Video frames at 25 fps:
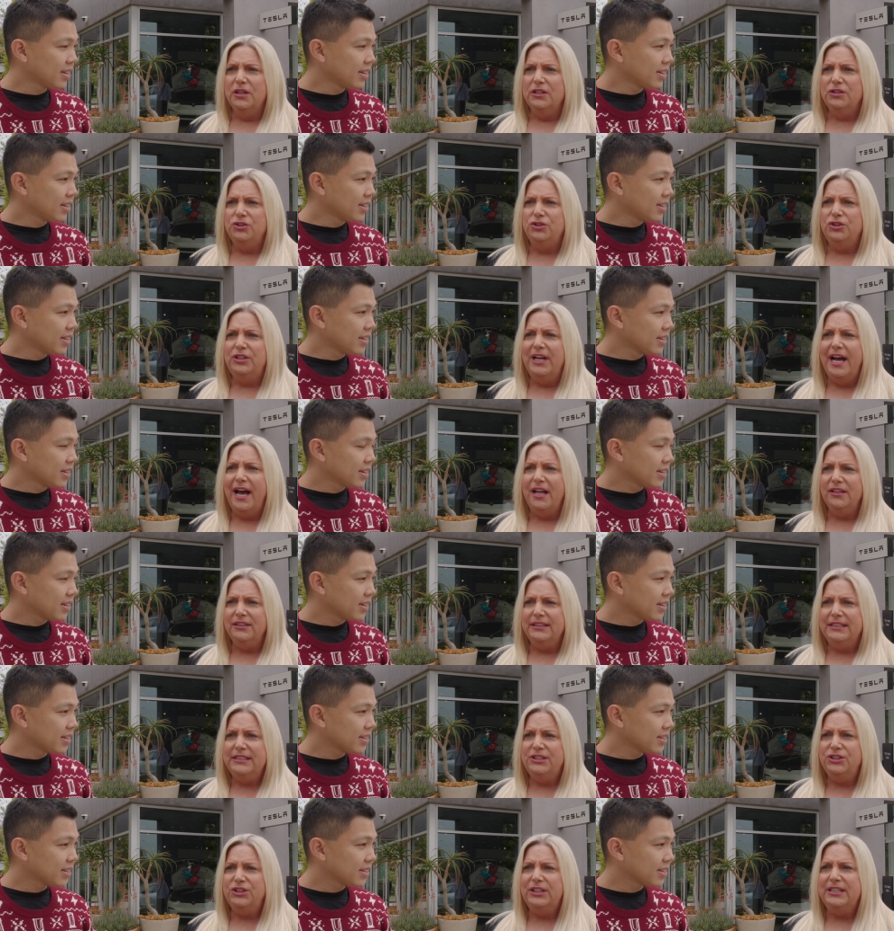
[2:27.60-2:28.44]

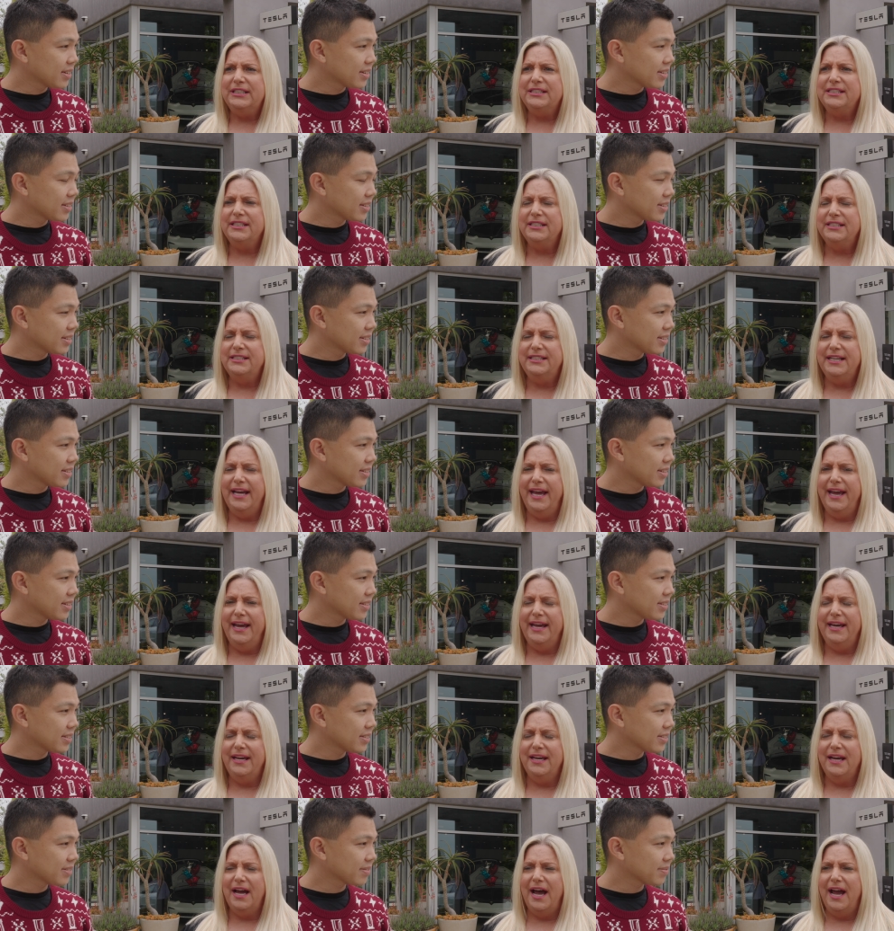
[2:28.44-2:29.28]
Speaker 1: Challenging
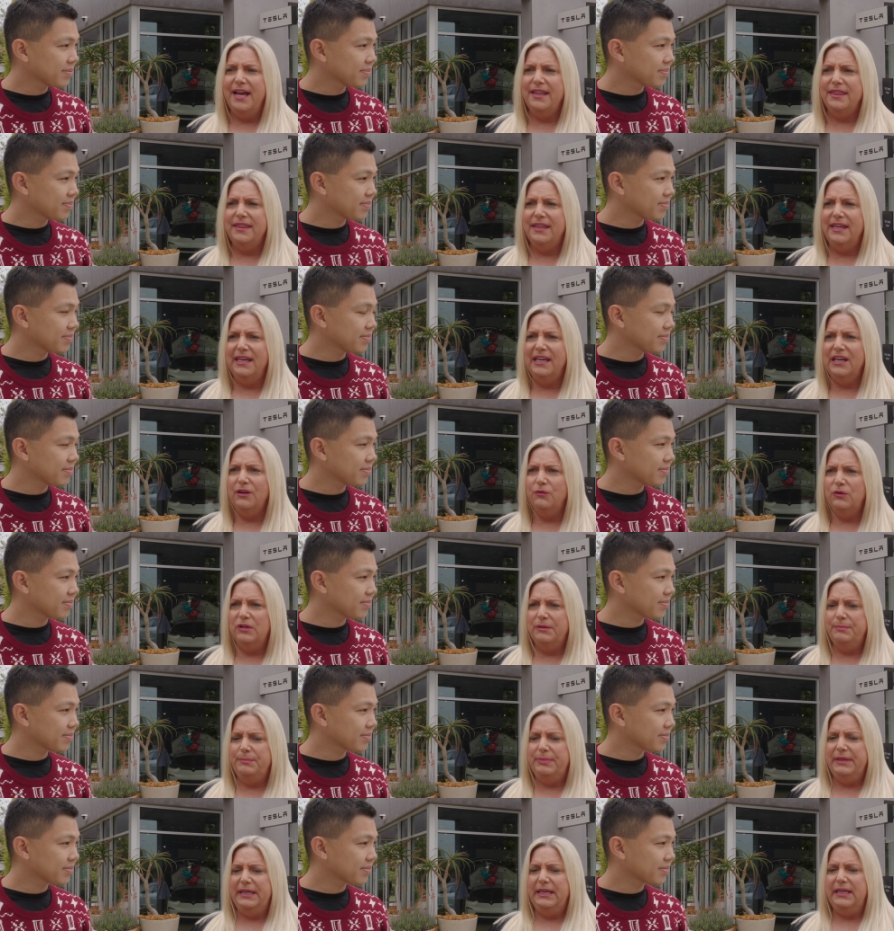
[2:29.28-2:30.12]
today, I think it
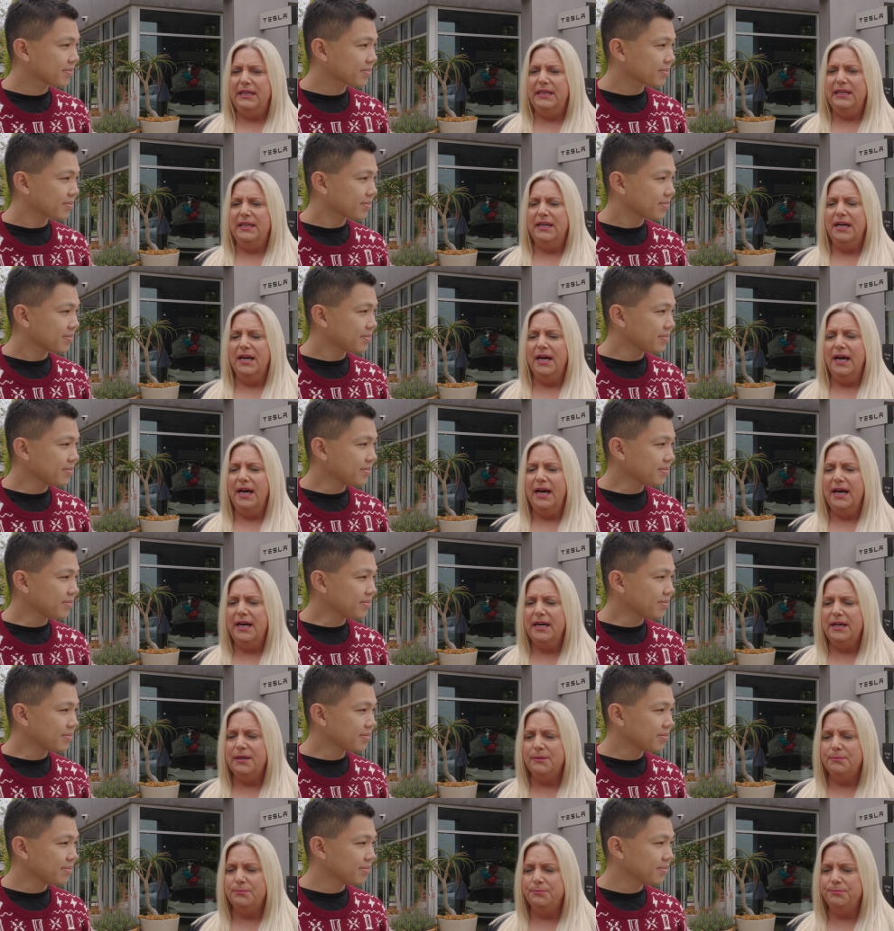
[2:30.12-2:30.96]
would be.
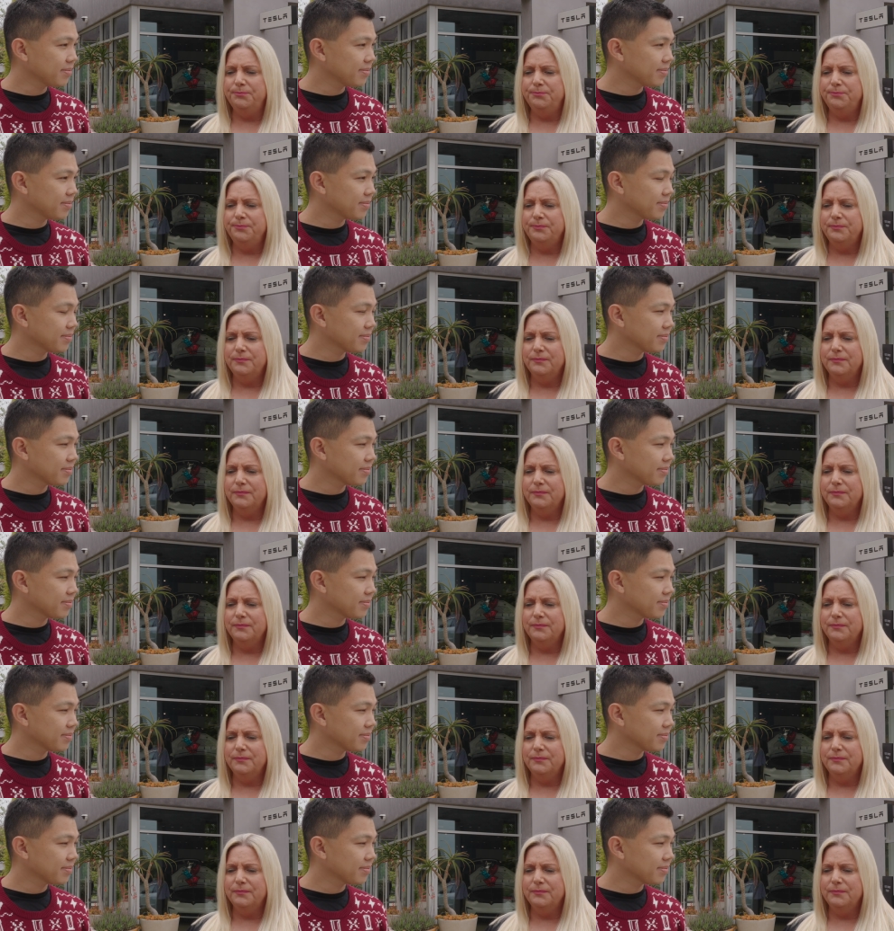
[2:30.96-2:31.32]
Um,